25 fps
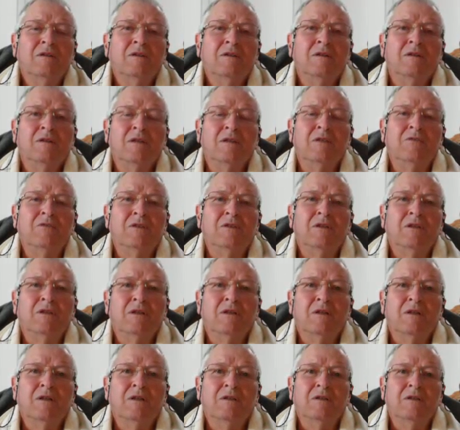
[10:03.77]
And even
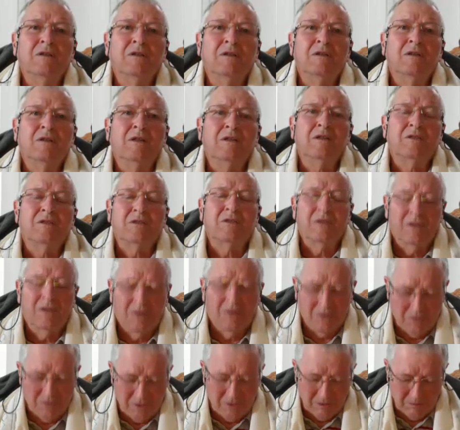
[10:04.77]
uh,
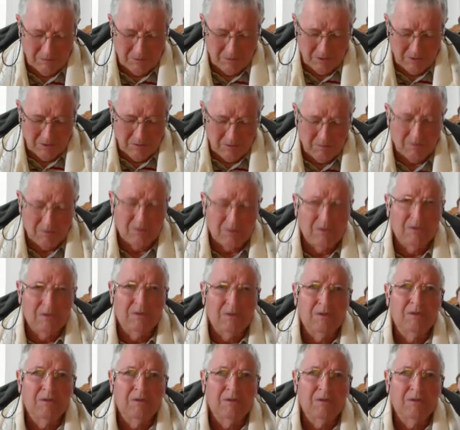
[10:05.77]
ourselves sometimes.